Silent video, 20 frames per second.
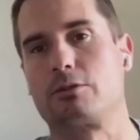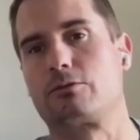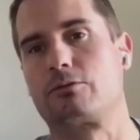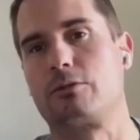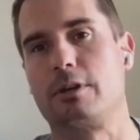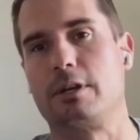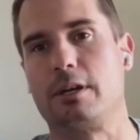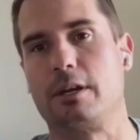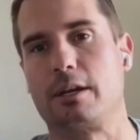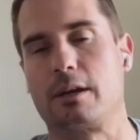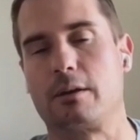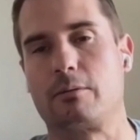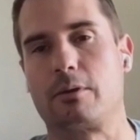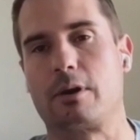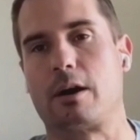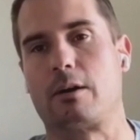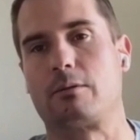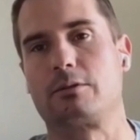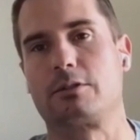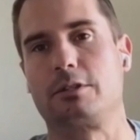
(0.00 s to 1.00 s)
was reading it,
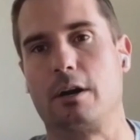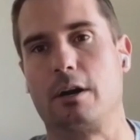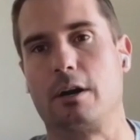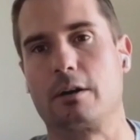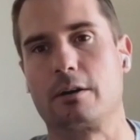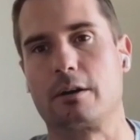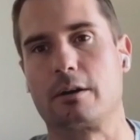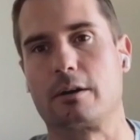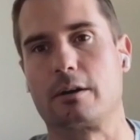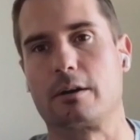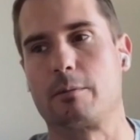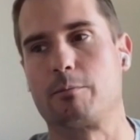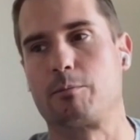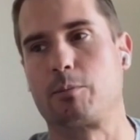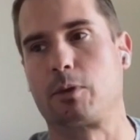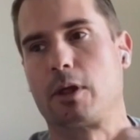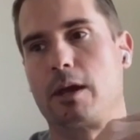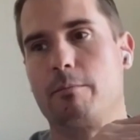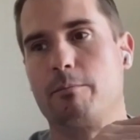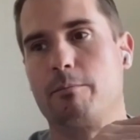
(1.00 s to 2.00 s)
when I was younger and
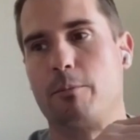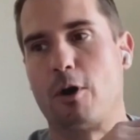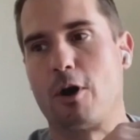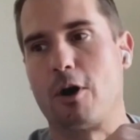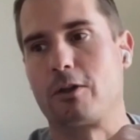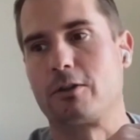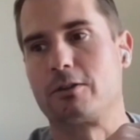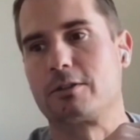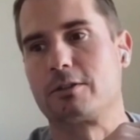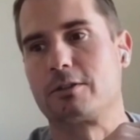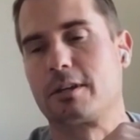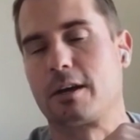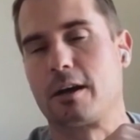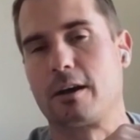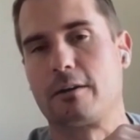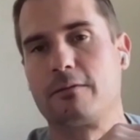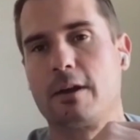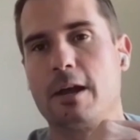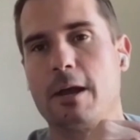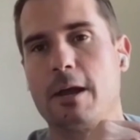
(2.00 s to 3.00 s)
playing ball and
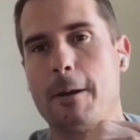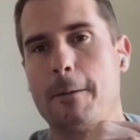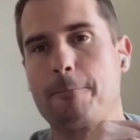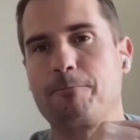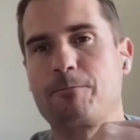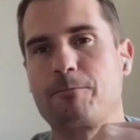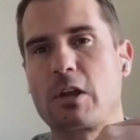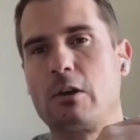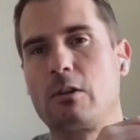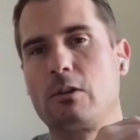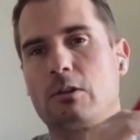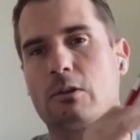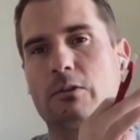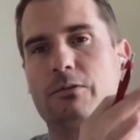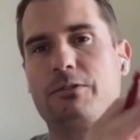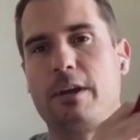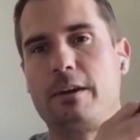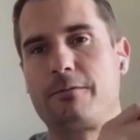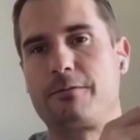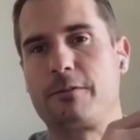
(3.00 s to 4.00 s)
stuff, you know, a
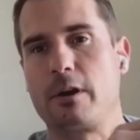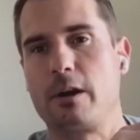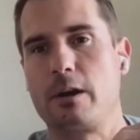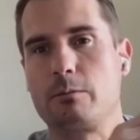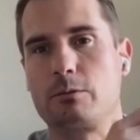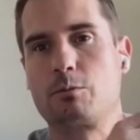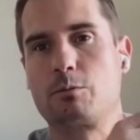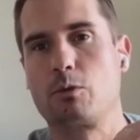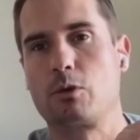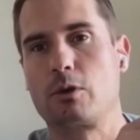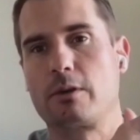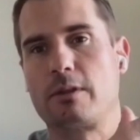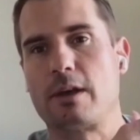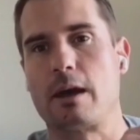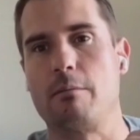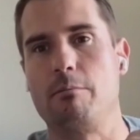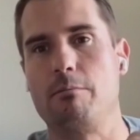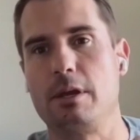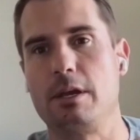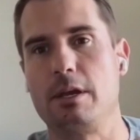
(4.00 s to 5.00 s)
little different. It was more of
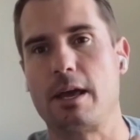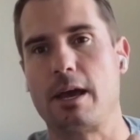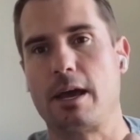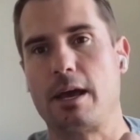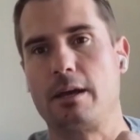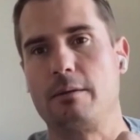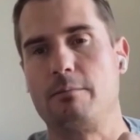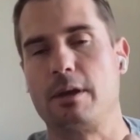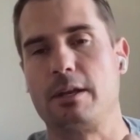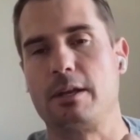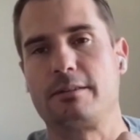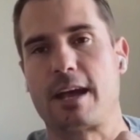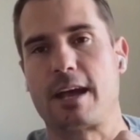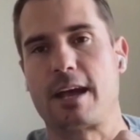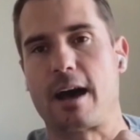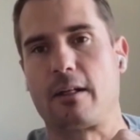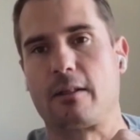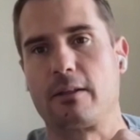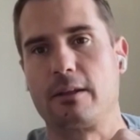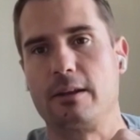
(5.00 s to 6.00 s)
that meathead
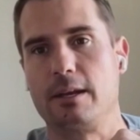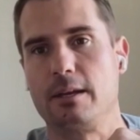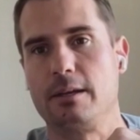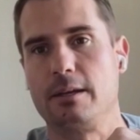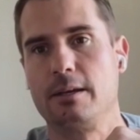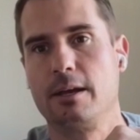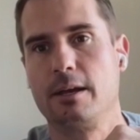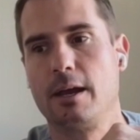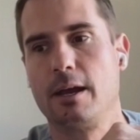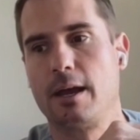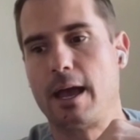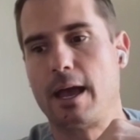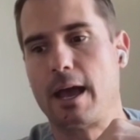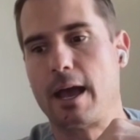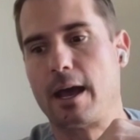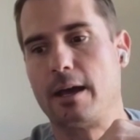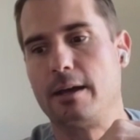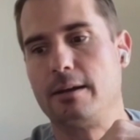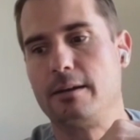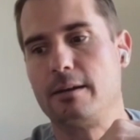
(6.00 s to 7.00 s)
mentality.
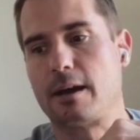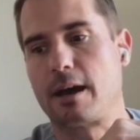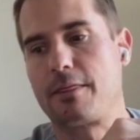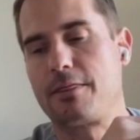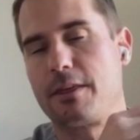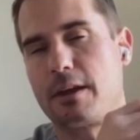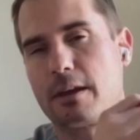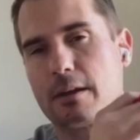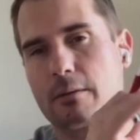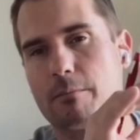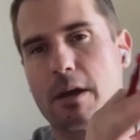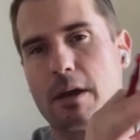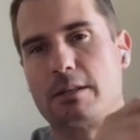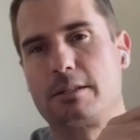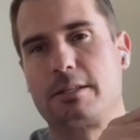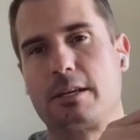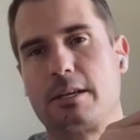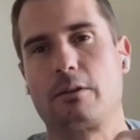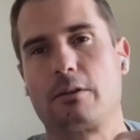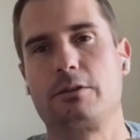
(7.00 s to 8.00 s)
And I think
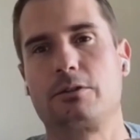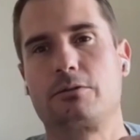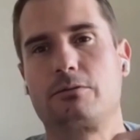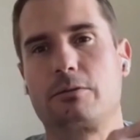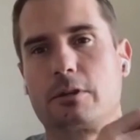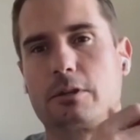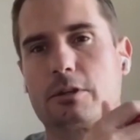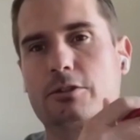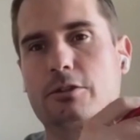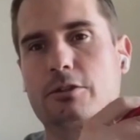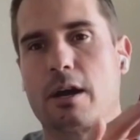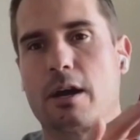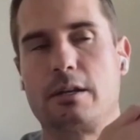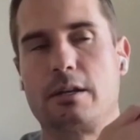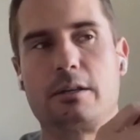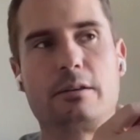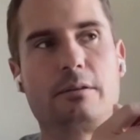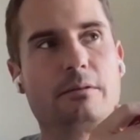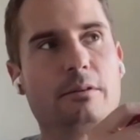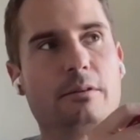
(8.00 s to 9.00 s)
Men's Health is really trying
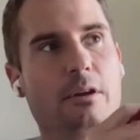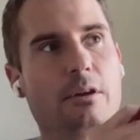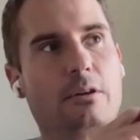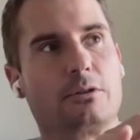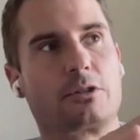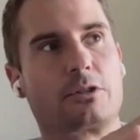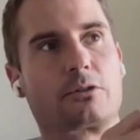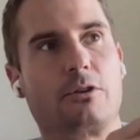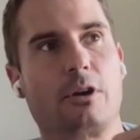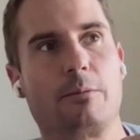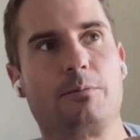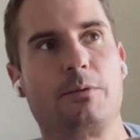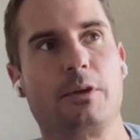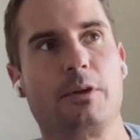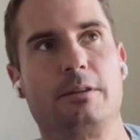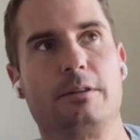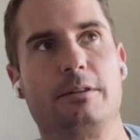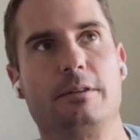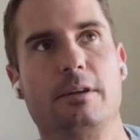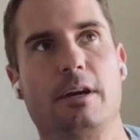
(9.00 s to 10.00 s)
to, you know, script
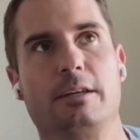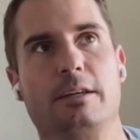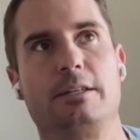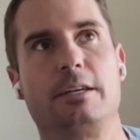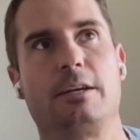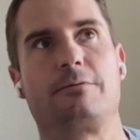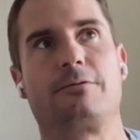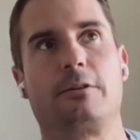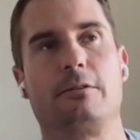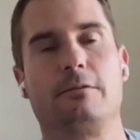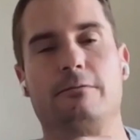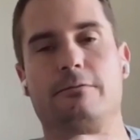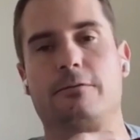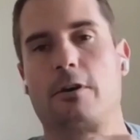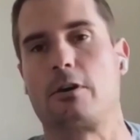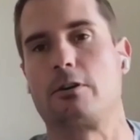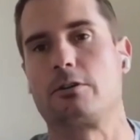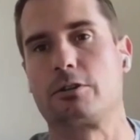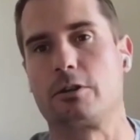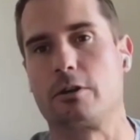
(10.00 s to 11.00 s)
a different
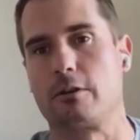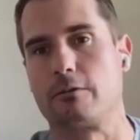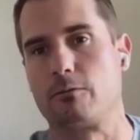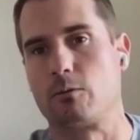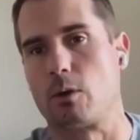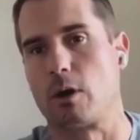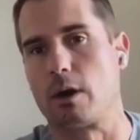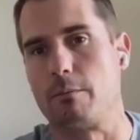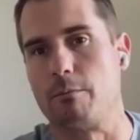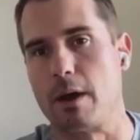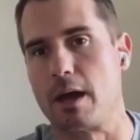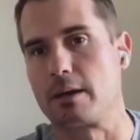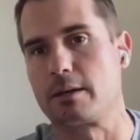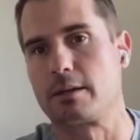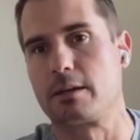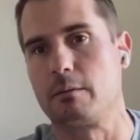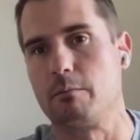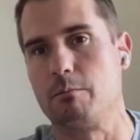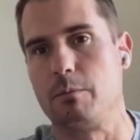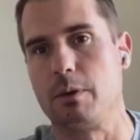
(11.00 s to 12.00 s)
version of what men
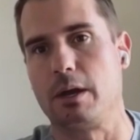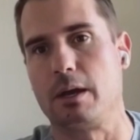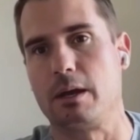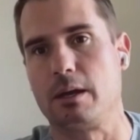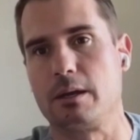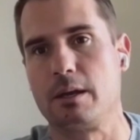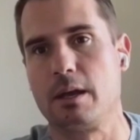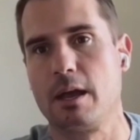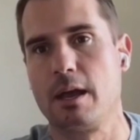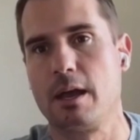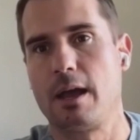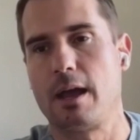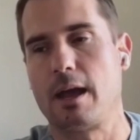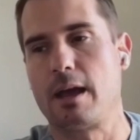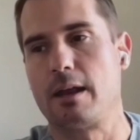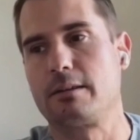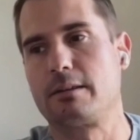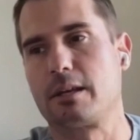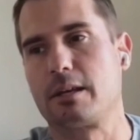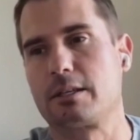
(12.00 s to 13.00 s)
can be.
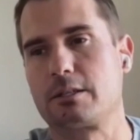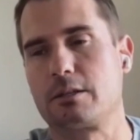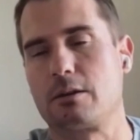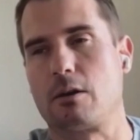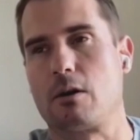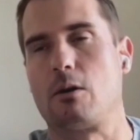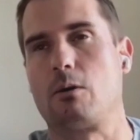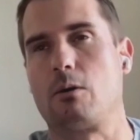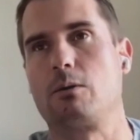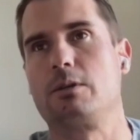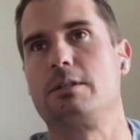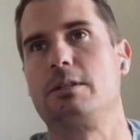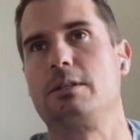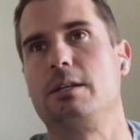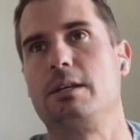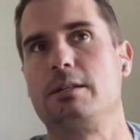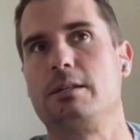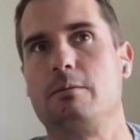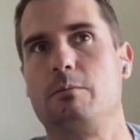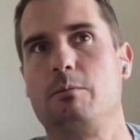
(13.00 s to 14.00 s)
And it doesn't always
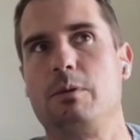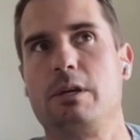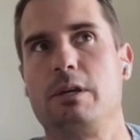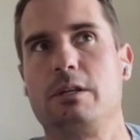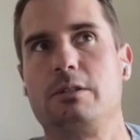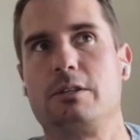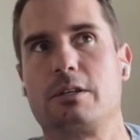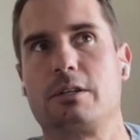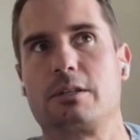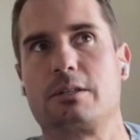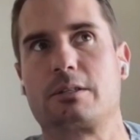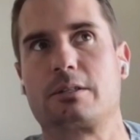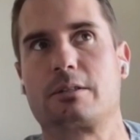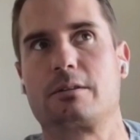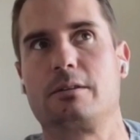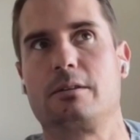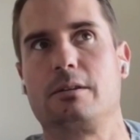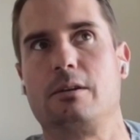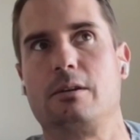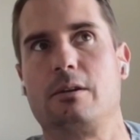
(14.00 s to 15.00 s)
need to be just,
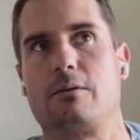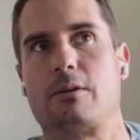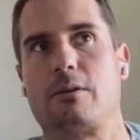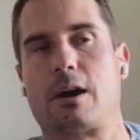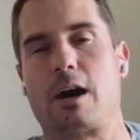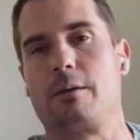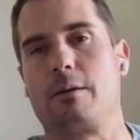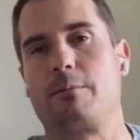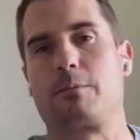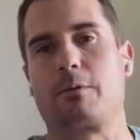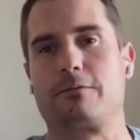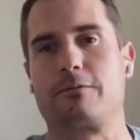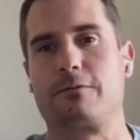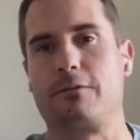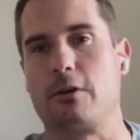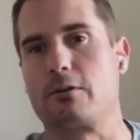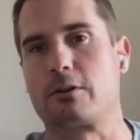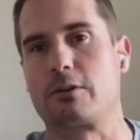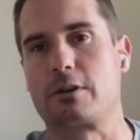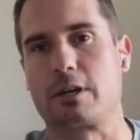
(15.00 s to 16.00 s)
you know,
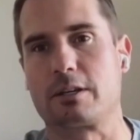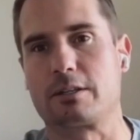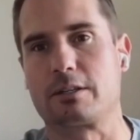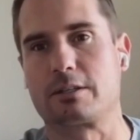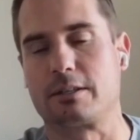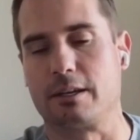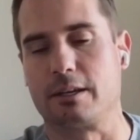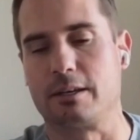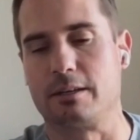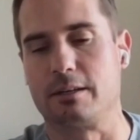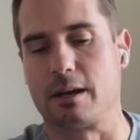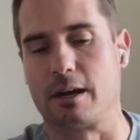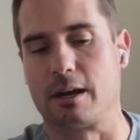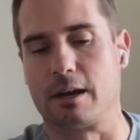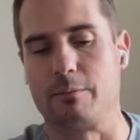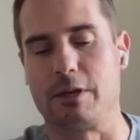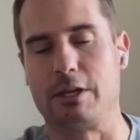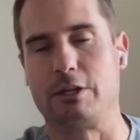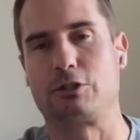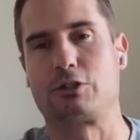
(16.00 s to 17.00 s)
hyper-focused and
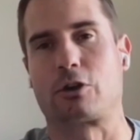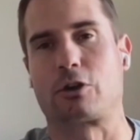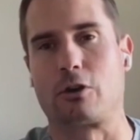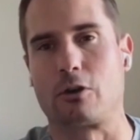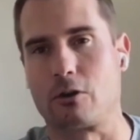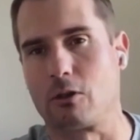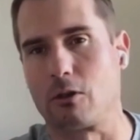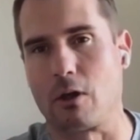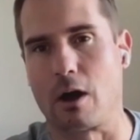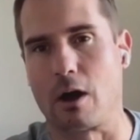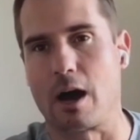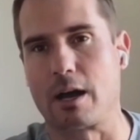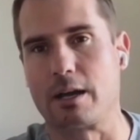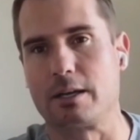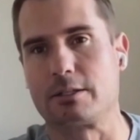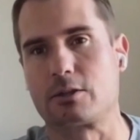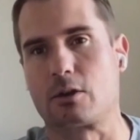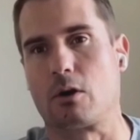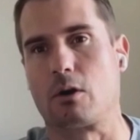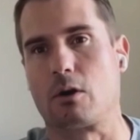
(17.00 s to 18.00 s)

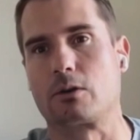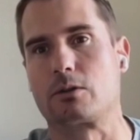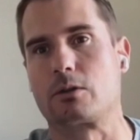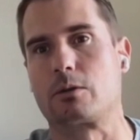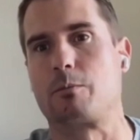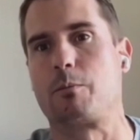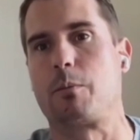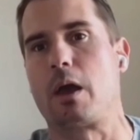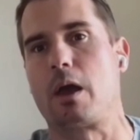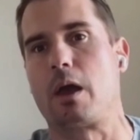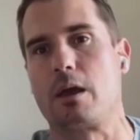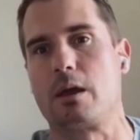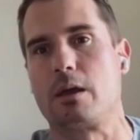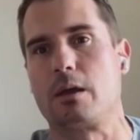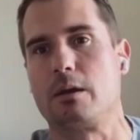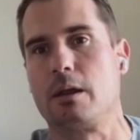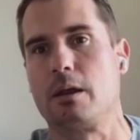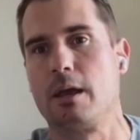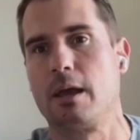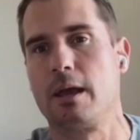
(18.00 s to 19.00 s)
internalize all your
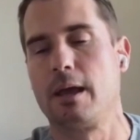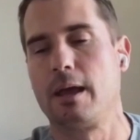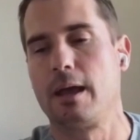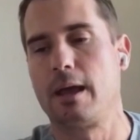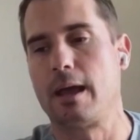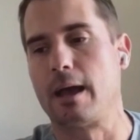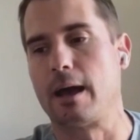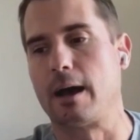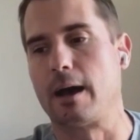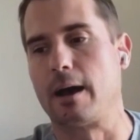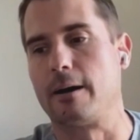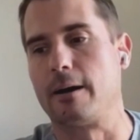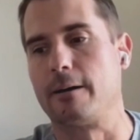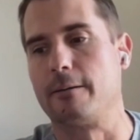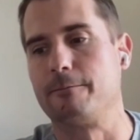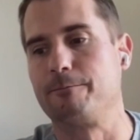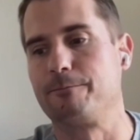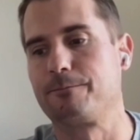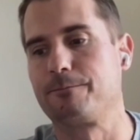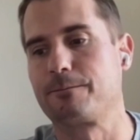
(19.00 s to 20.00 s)
pain, you
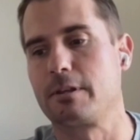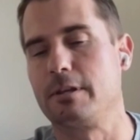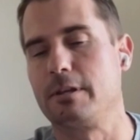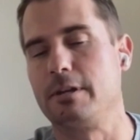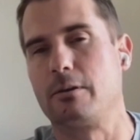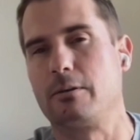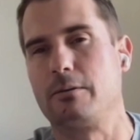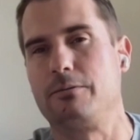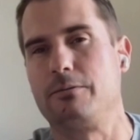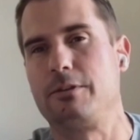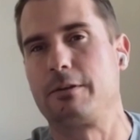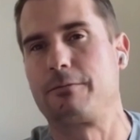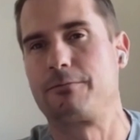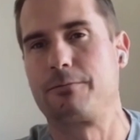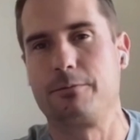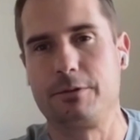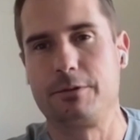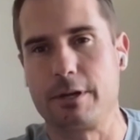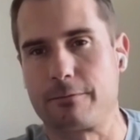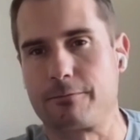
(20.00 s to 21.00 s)
know, in
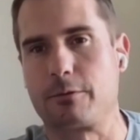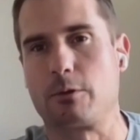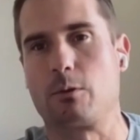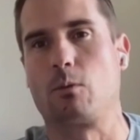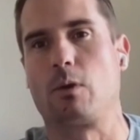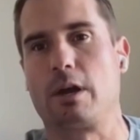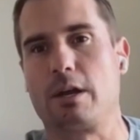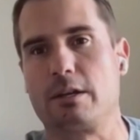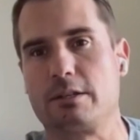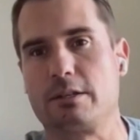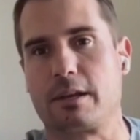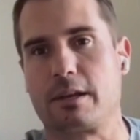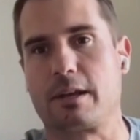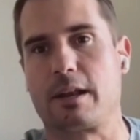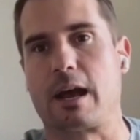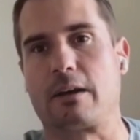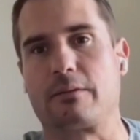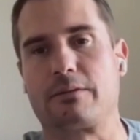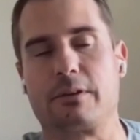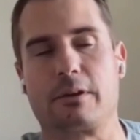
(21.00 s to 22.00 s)
different ways to get
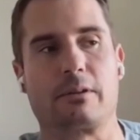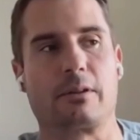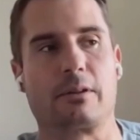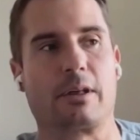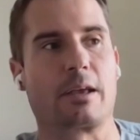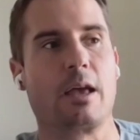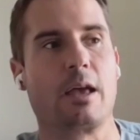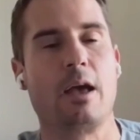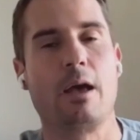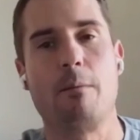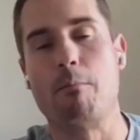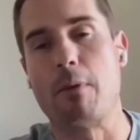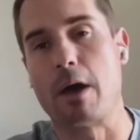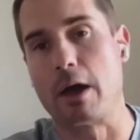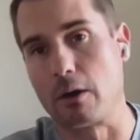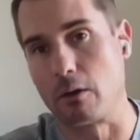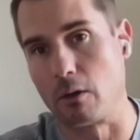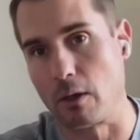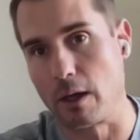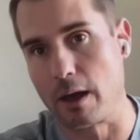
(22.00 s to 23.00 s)
out there. Like
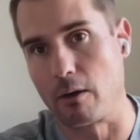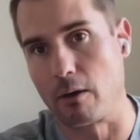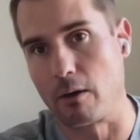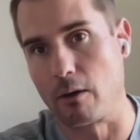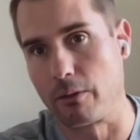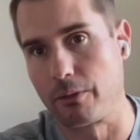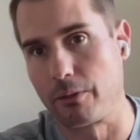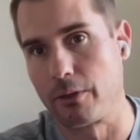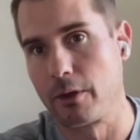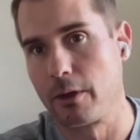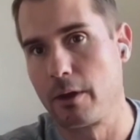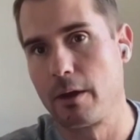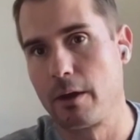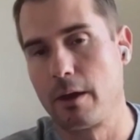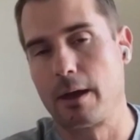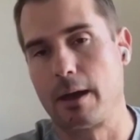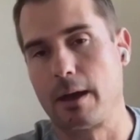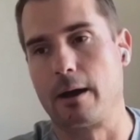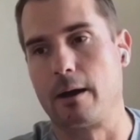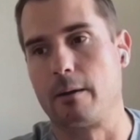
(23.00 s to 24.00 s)
mental health,
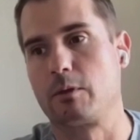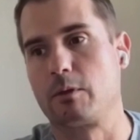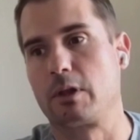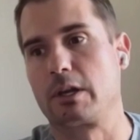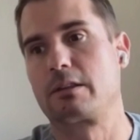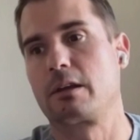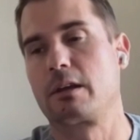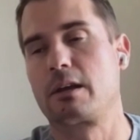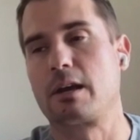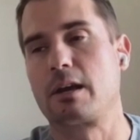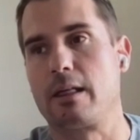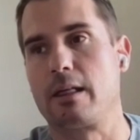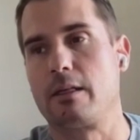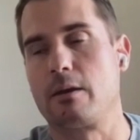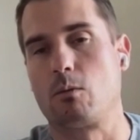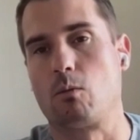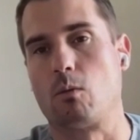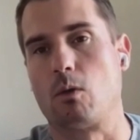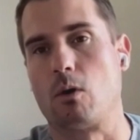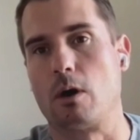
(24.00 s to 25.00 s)
like the guy
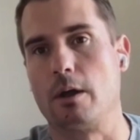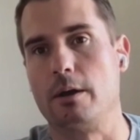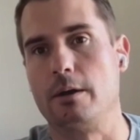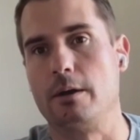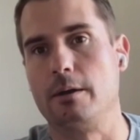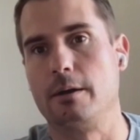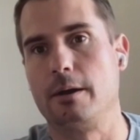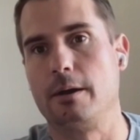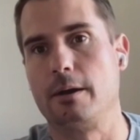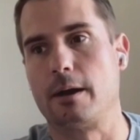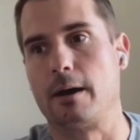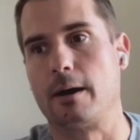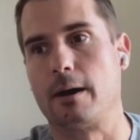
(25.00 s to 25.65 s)
that won,